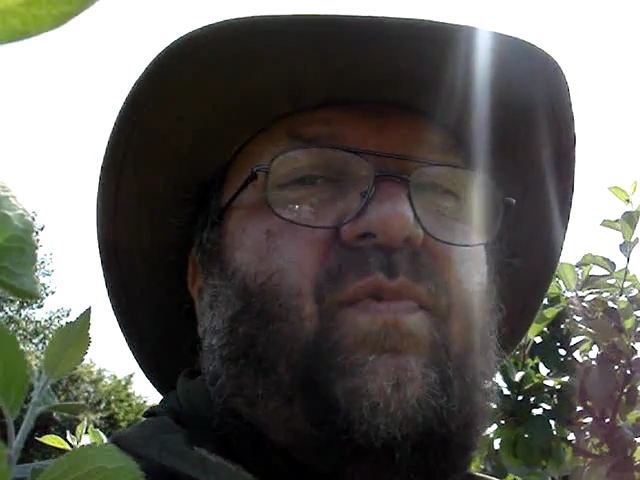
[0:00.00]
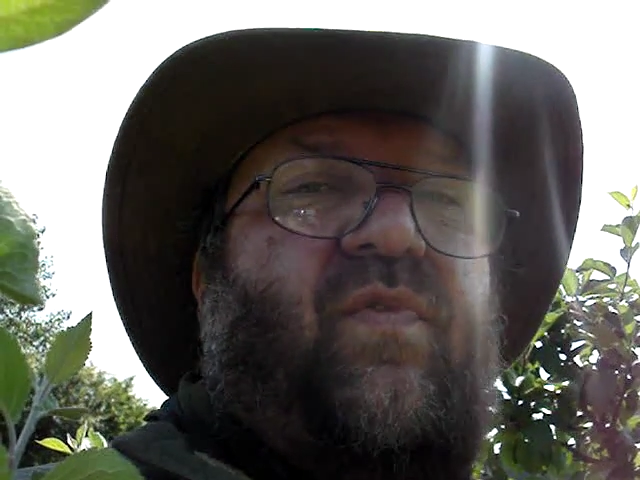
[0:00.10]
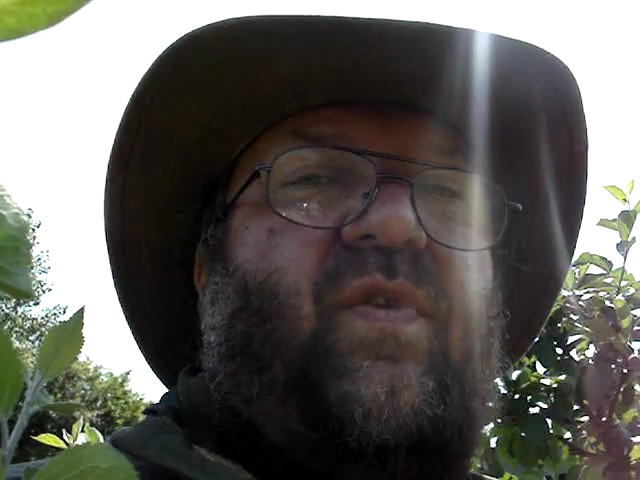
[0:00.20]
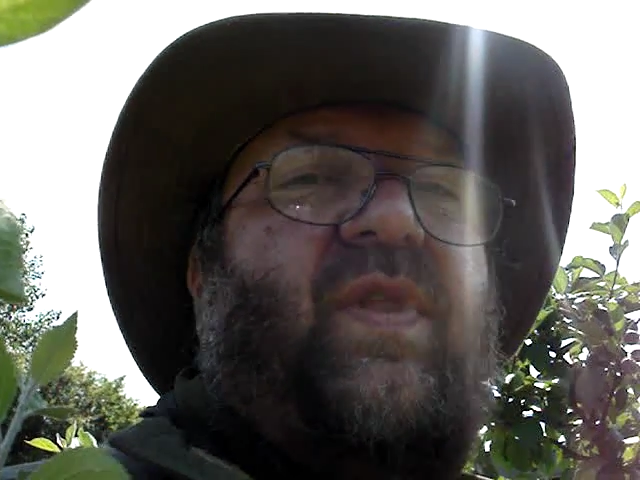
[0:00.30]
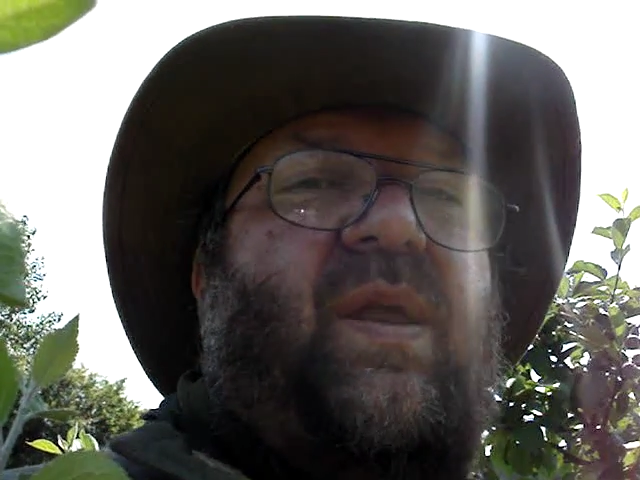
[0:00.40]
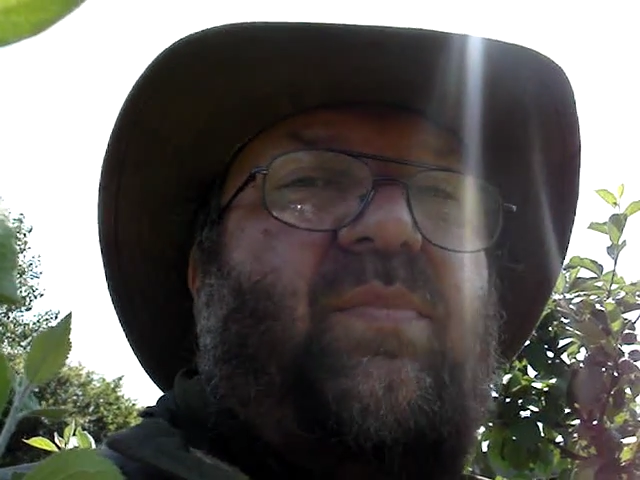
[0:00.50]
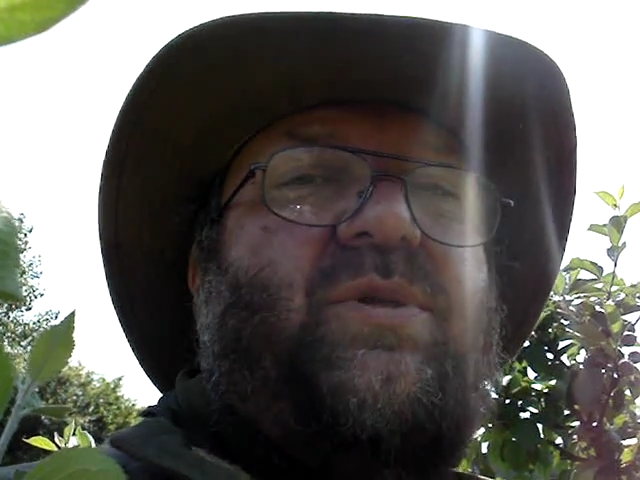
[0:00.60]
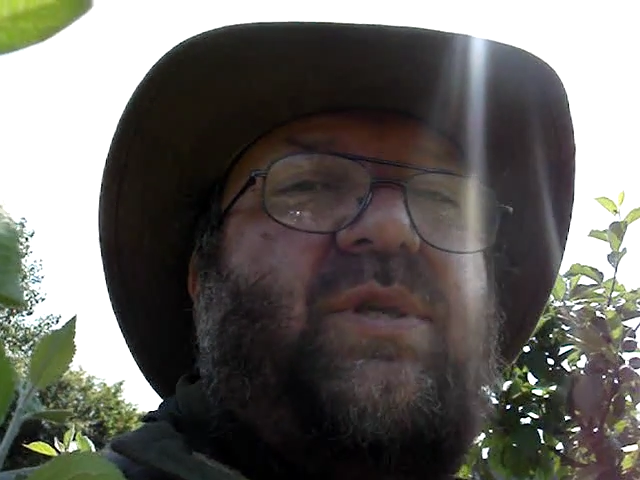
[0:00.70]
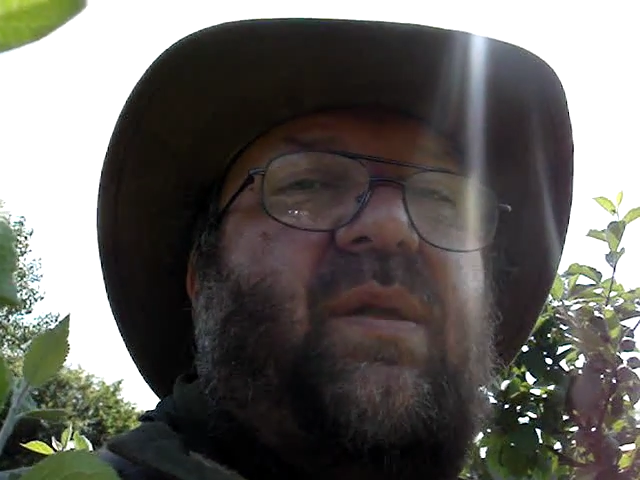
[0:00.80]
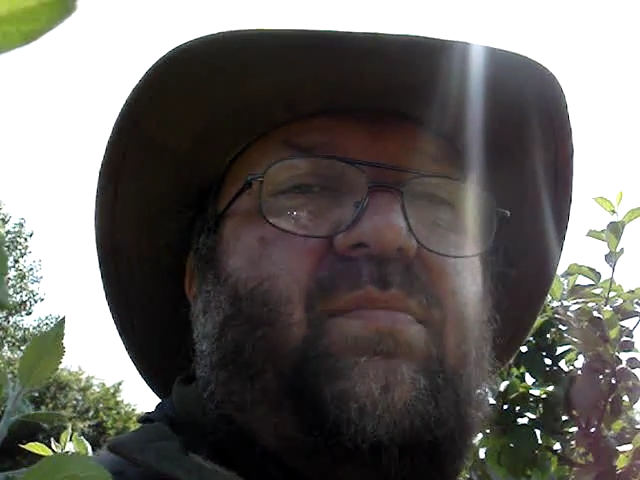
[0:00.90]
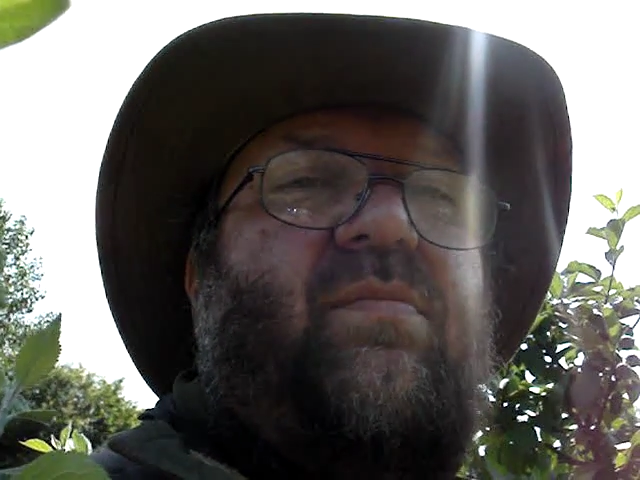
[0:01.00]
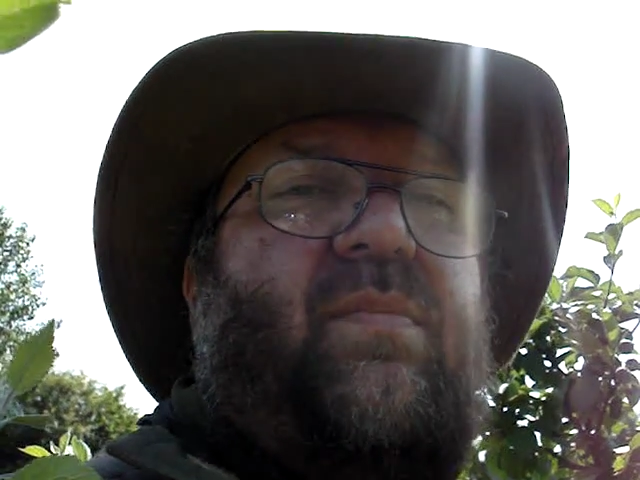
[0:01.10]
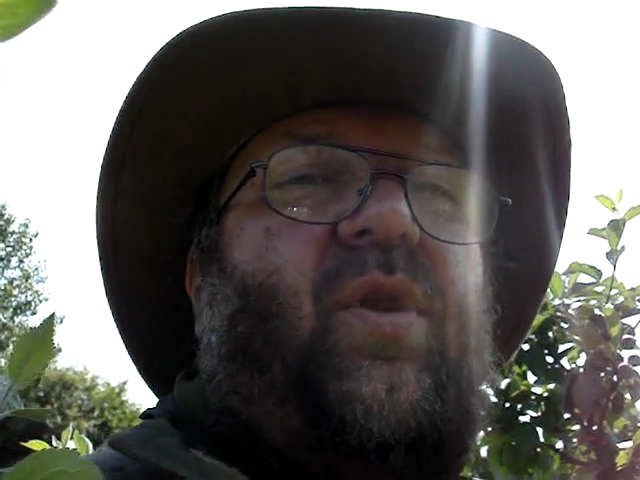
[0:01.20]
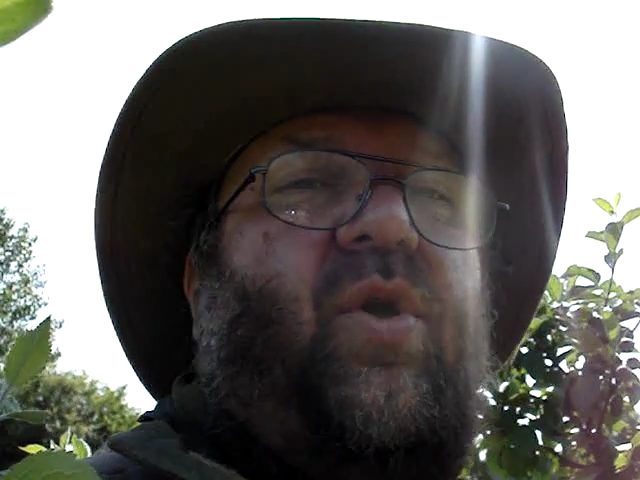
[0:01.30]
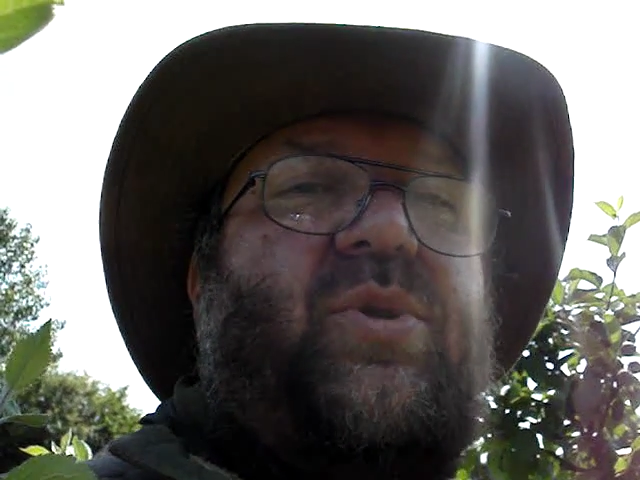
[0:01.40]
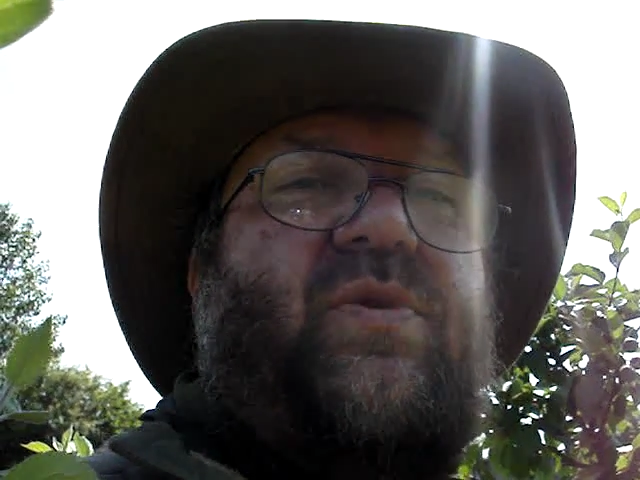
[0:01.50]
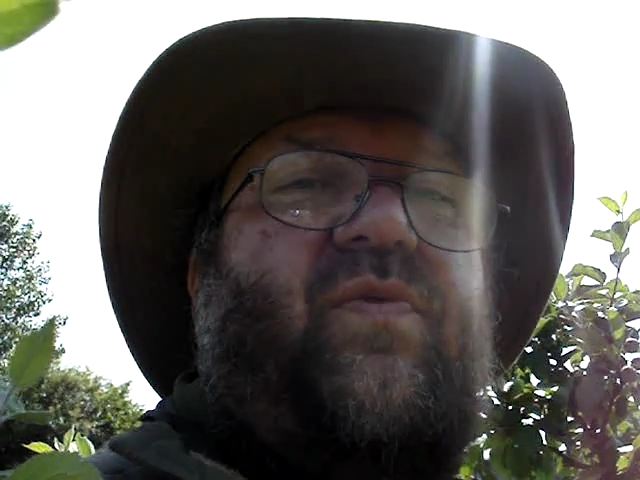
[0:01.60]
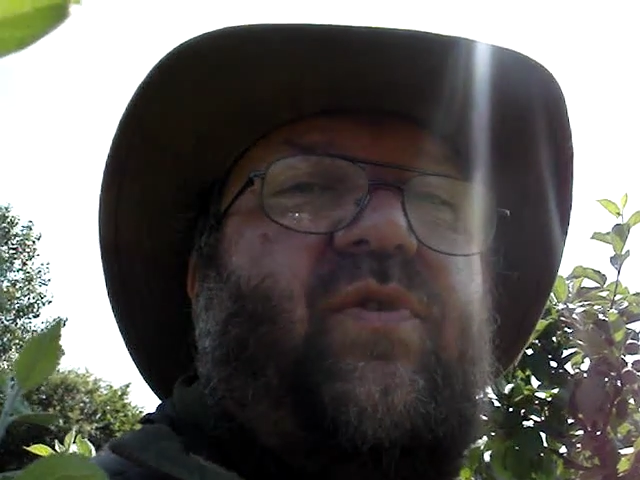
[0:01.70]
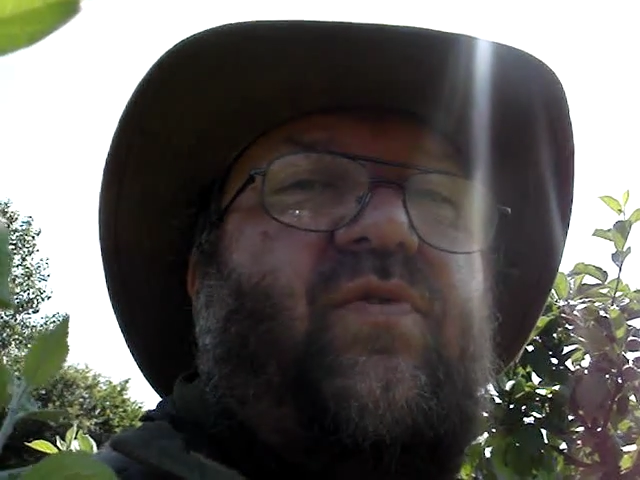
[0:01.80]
15% loss of the